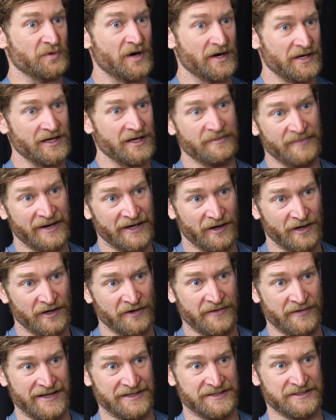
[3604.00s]
running in my
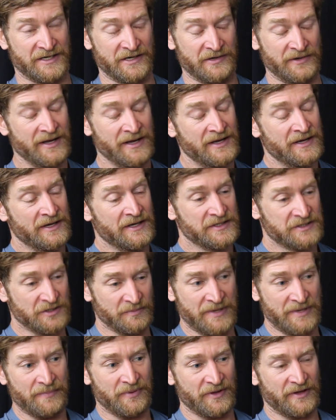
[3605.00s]
heart rate zone. Right. So
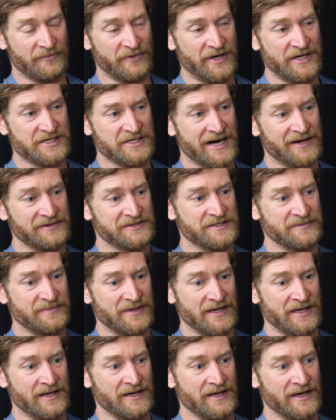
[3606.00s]
people that reach out to
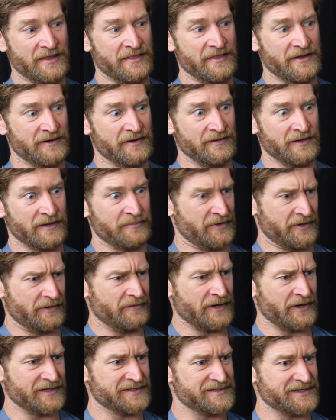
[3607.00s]
me and they're like, well, you're running